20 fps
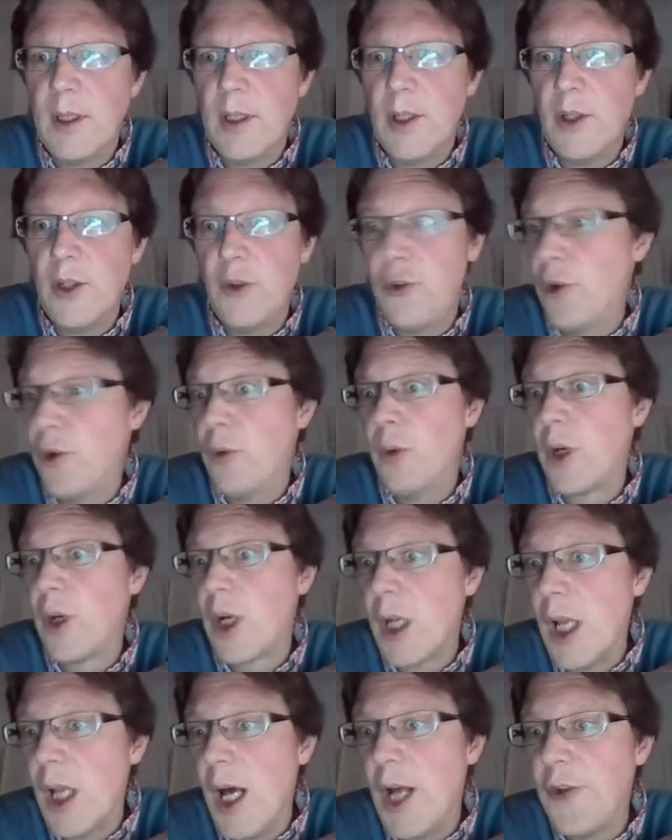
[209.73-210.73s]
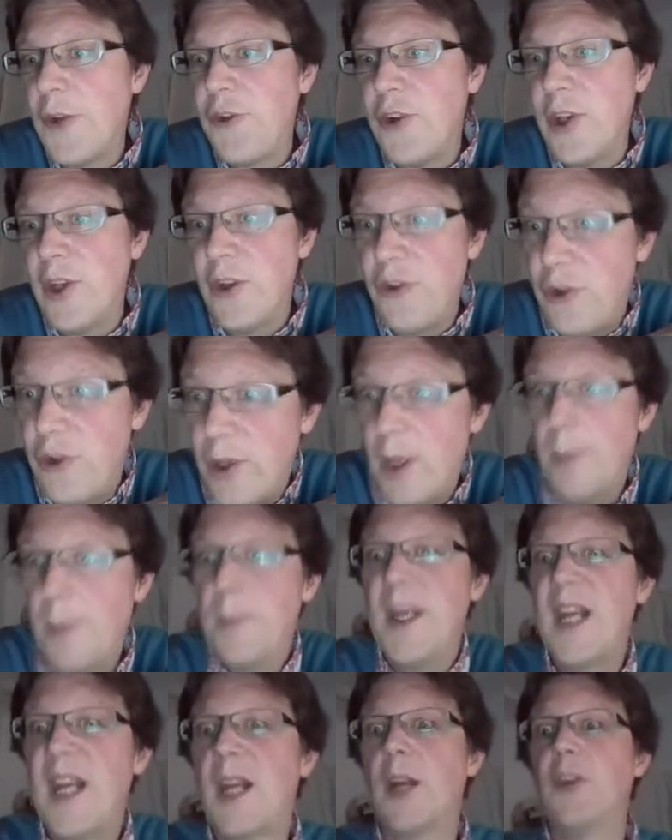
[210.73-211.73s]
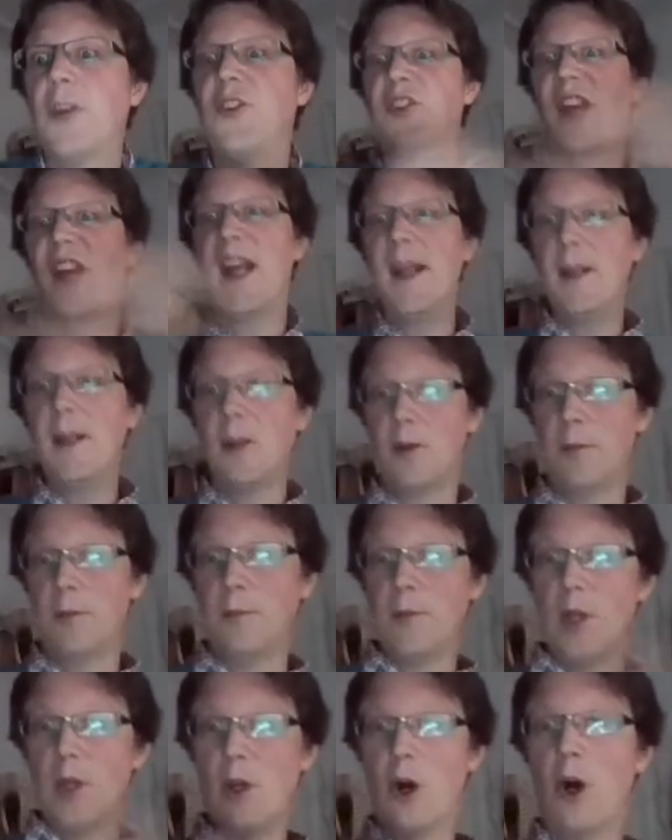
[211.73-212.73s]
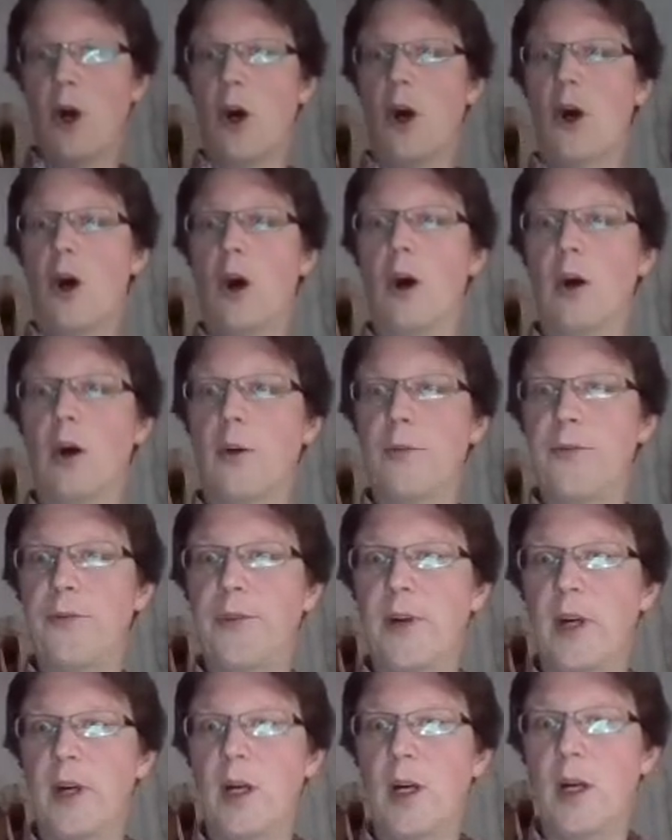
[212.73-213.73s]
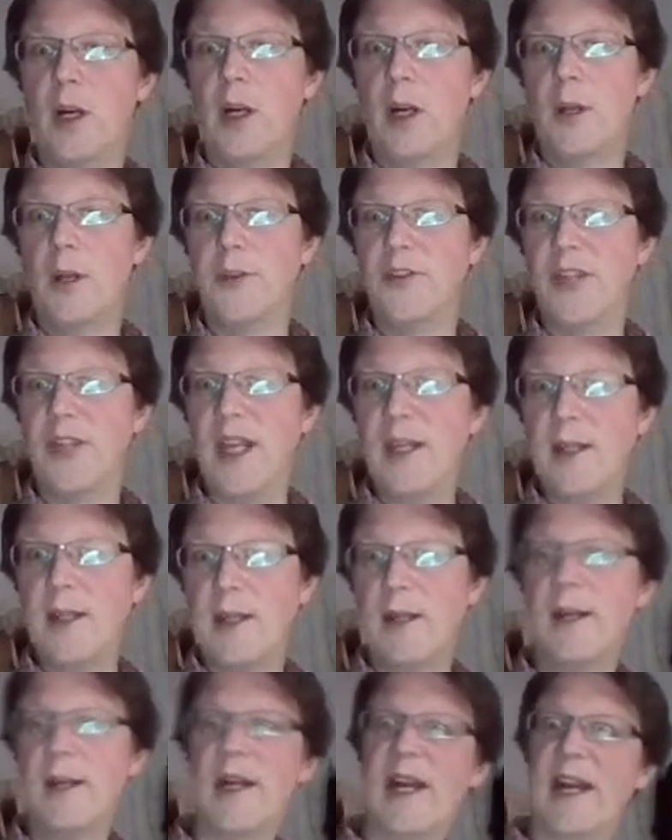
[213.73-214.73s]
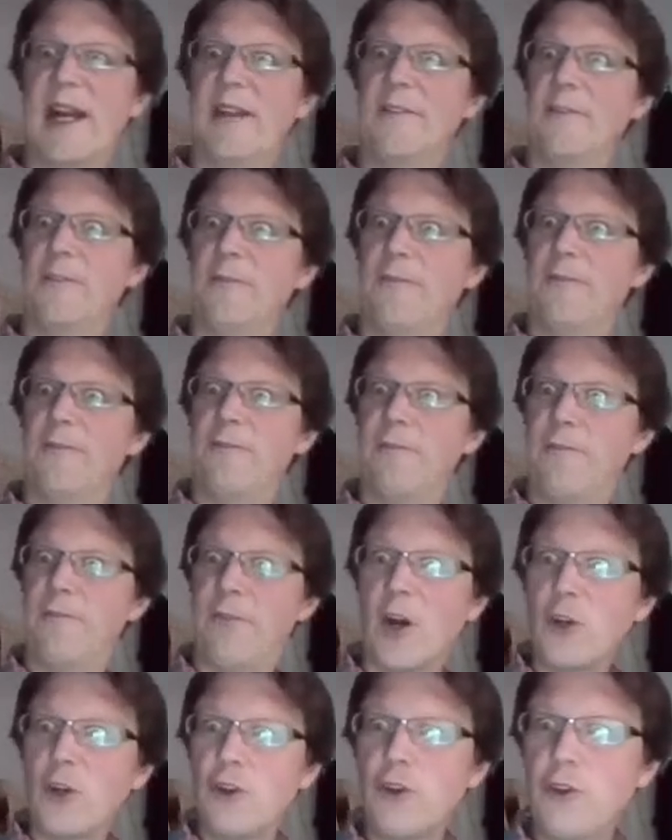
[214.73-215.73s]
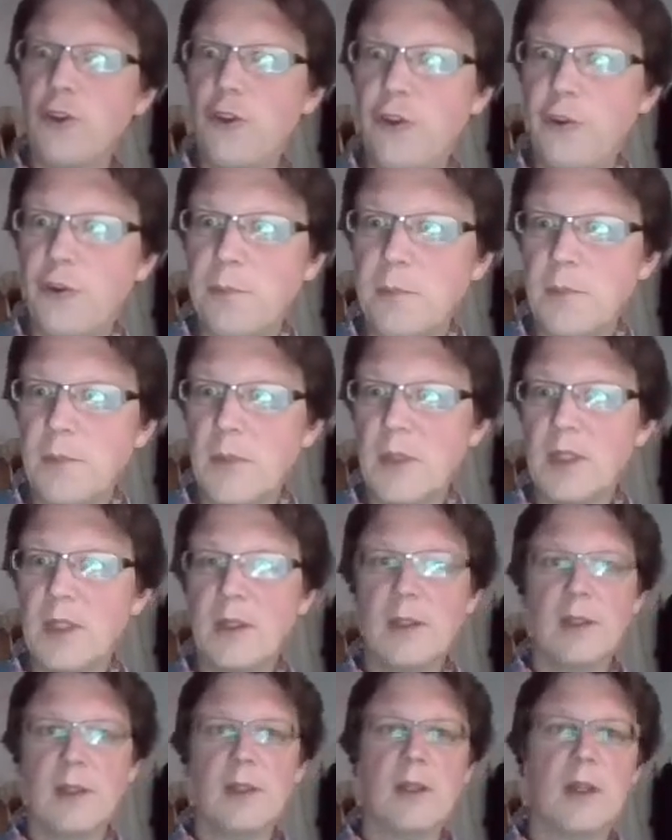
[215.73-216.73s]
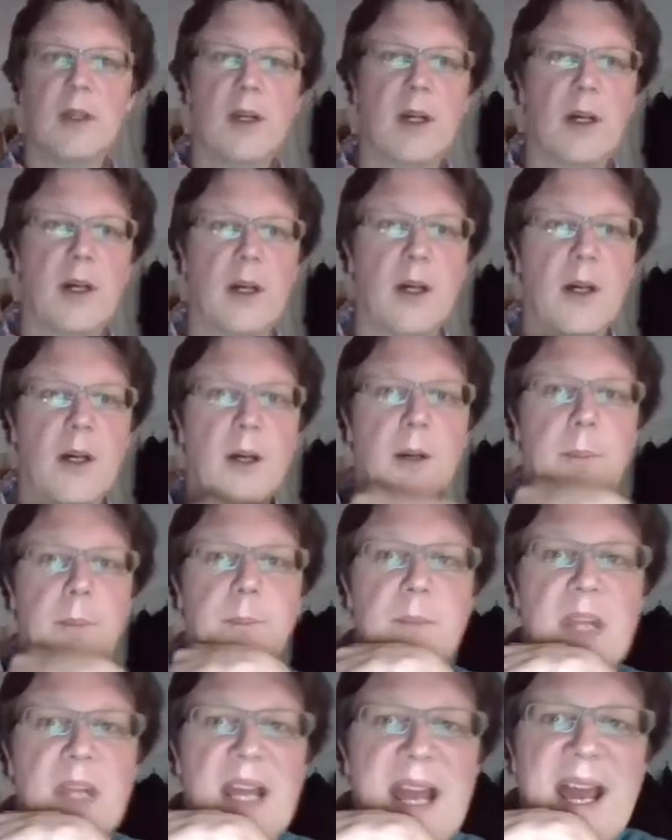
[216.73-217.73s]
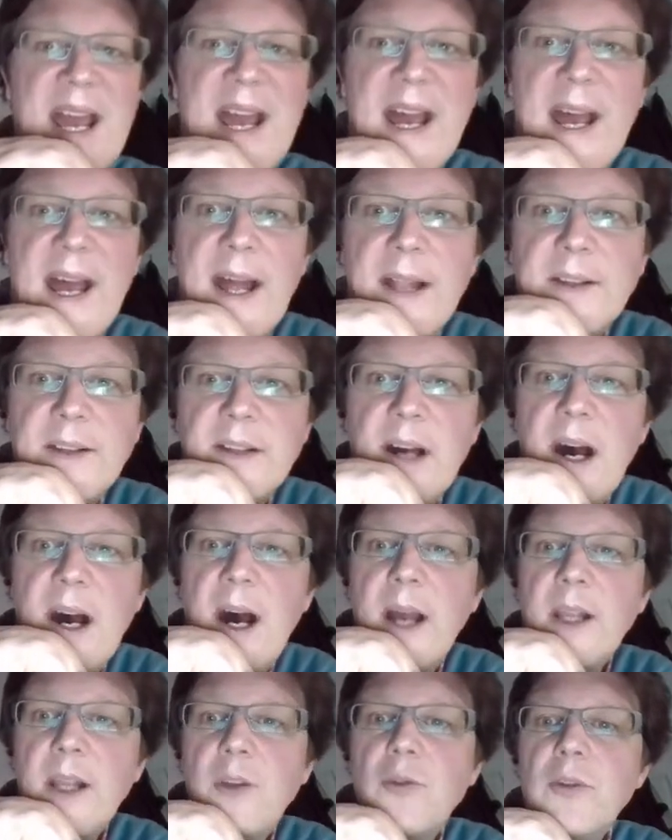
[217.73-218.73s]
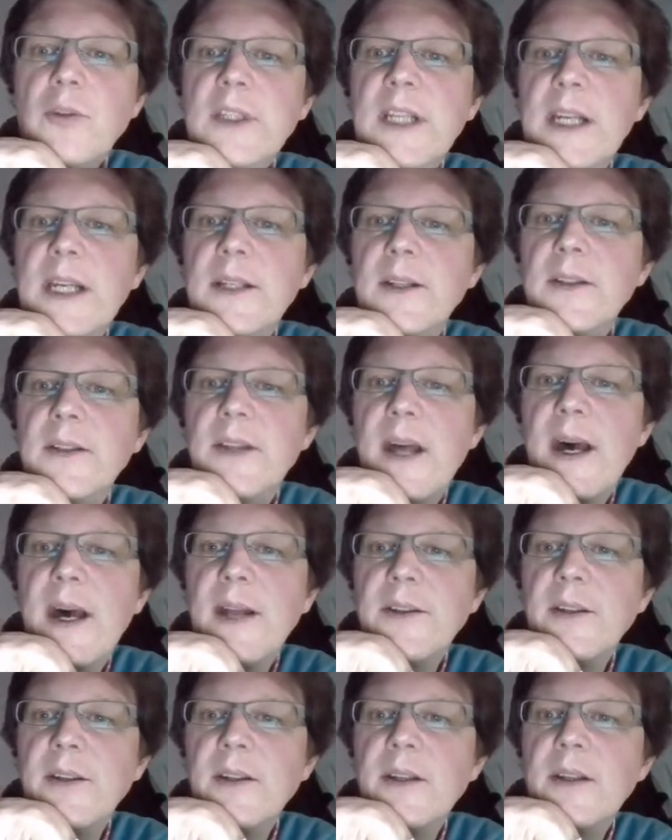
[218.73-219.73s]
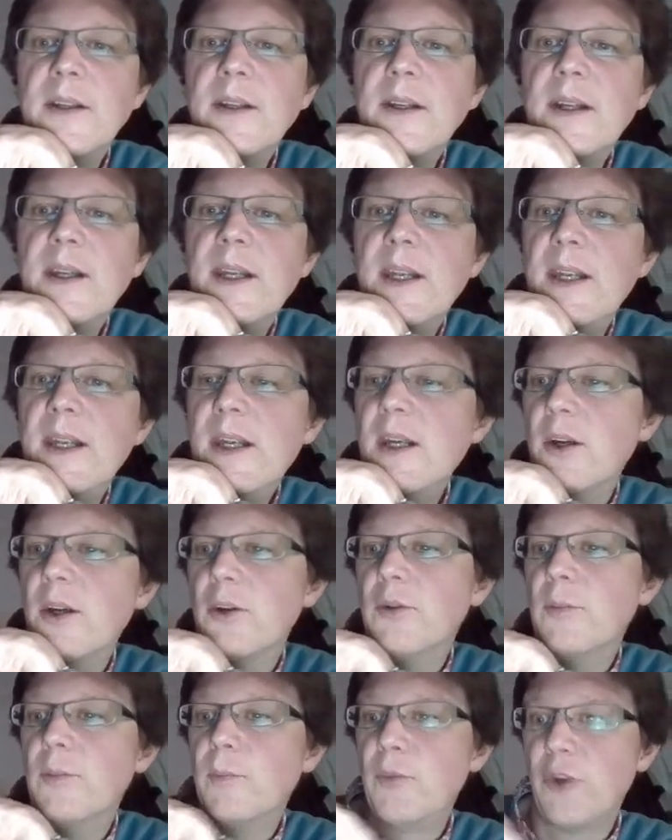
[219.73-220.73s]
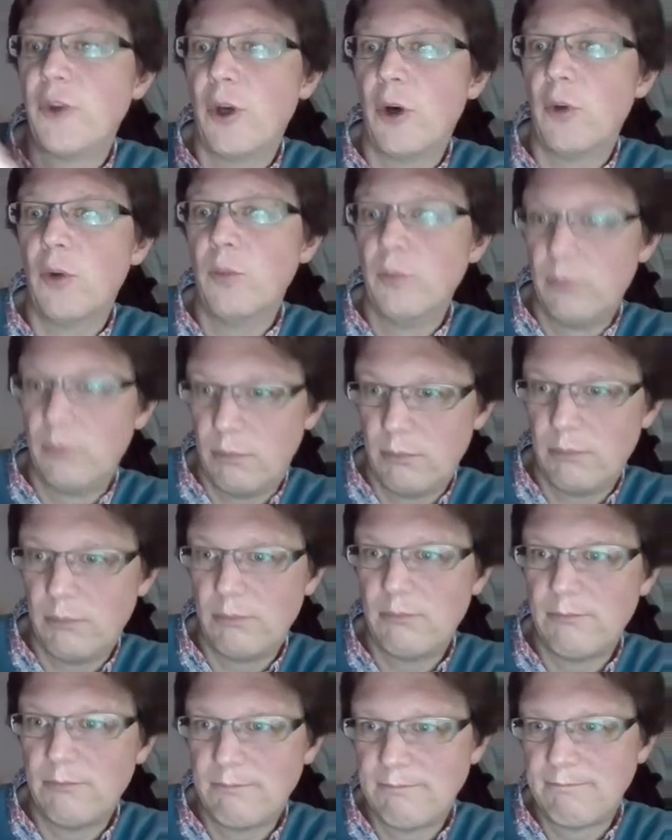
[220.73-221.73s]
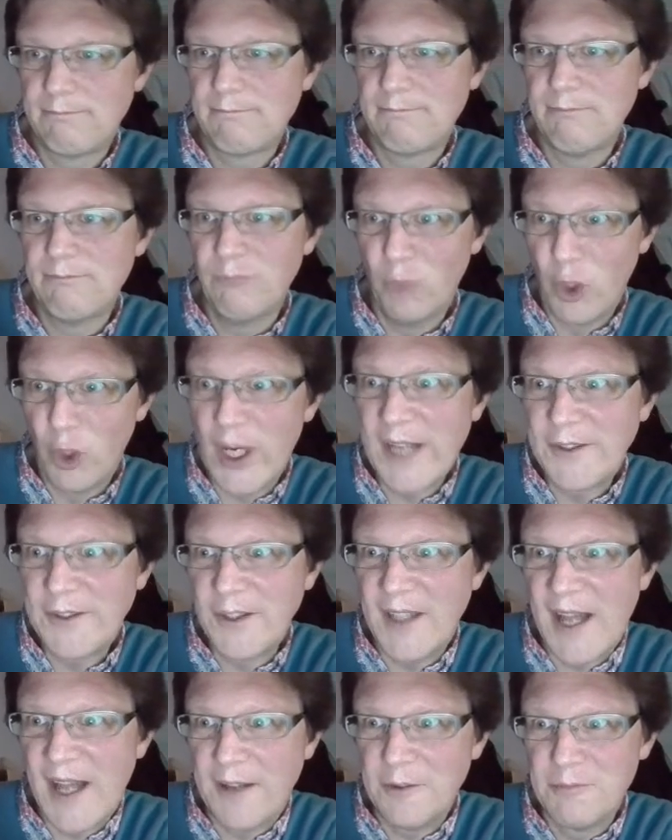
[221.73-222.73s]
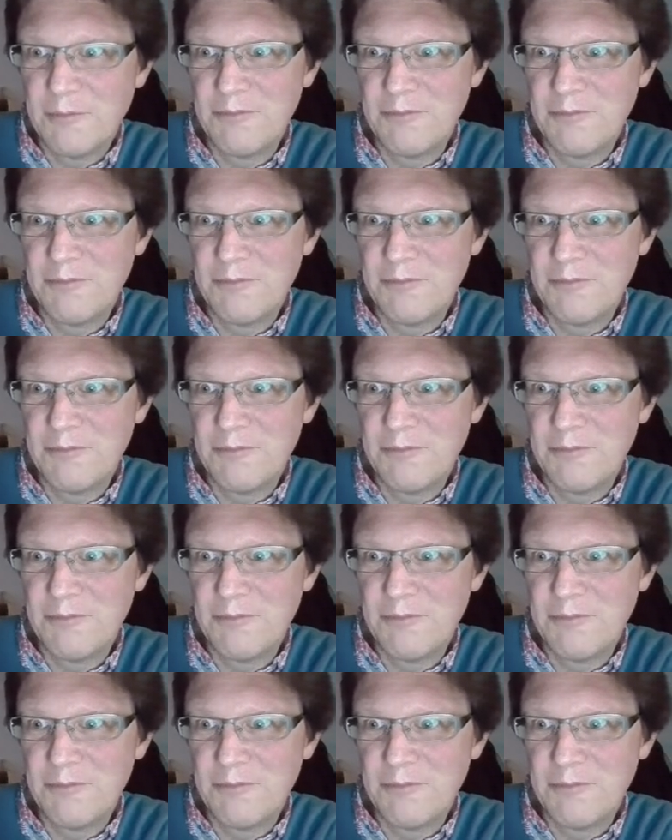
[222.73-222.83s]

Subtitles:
So a class is a big container of data and functions, and I created that here. So we'll get to that.